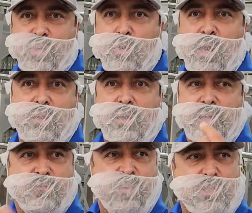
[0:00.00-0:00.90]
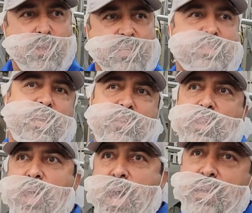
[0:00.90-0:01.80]
to visually see
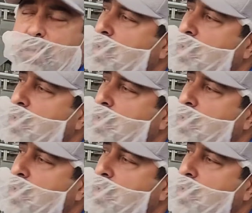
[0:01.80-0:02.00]
the line